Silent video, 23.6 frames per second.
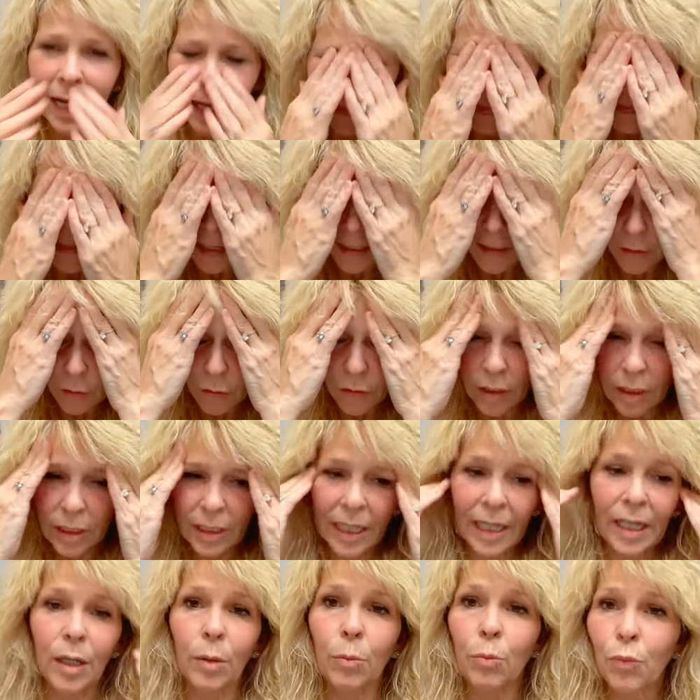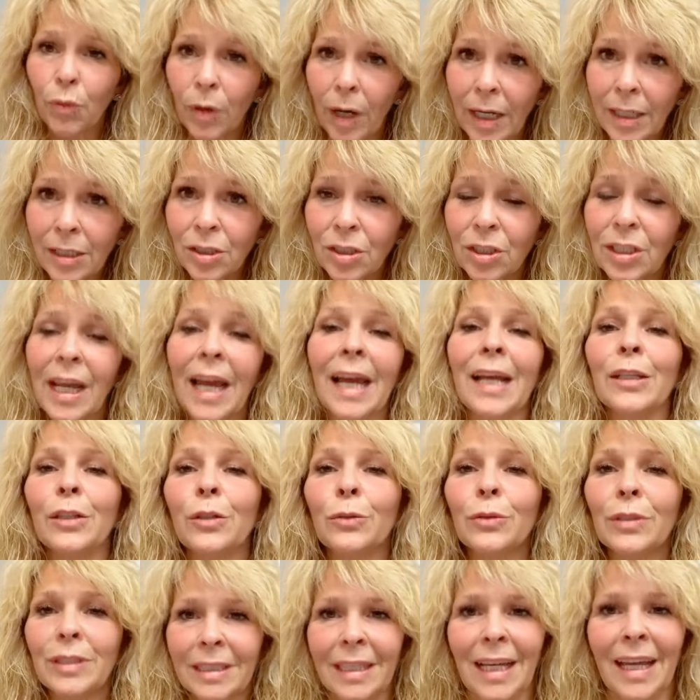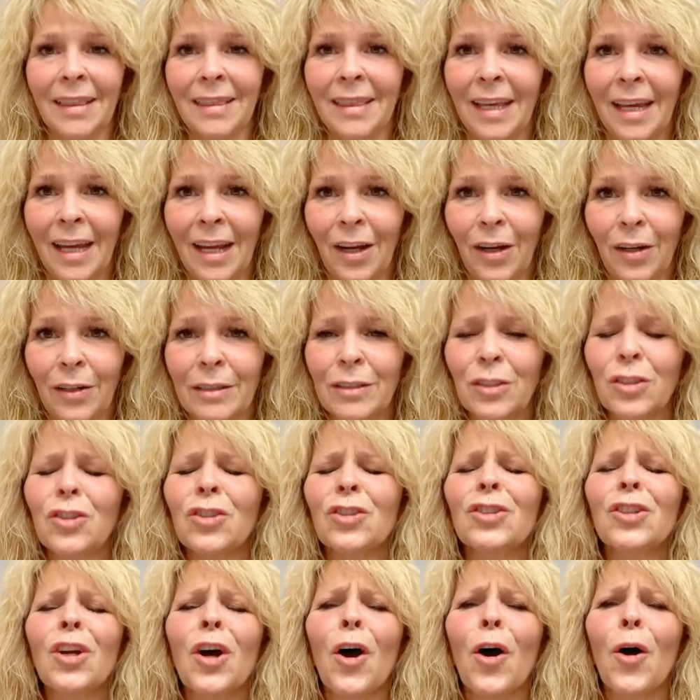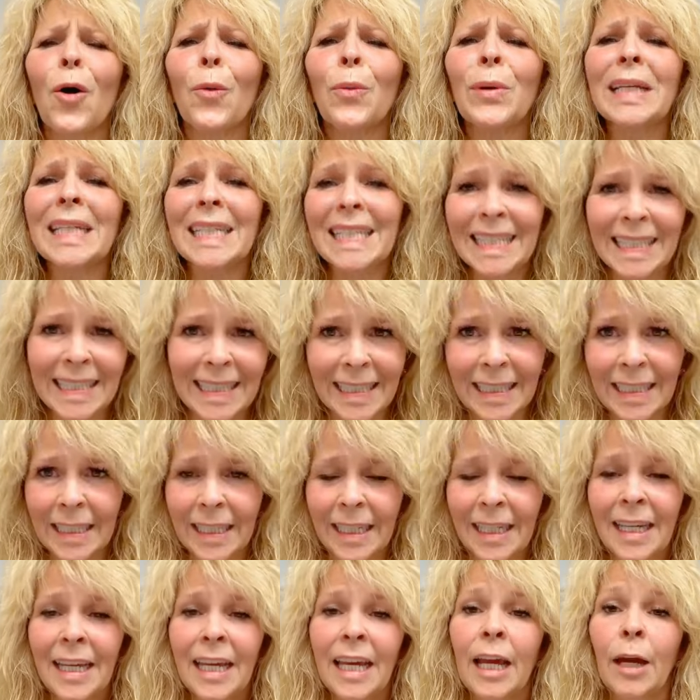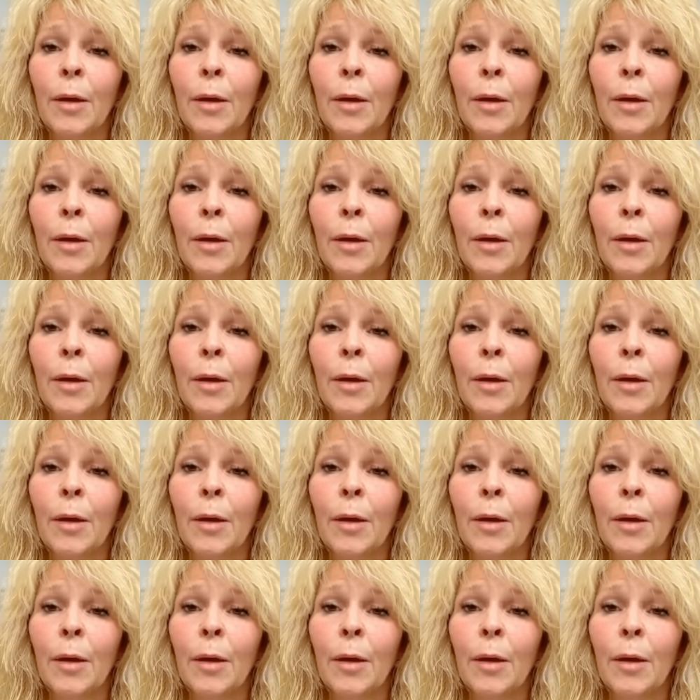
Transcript: And then you just take a brush and you set the hair. So easy.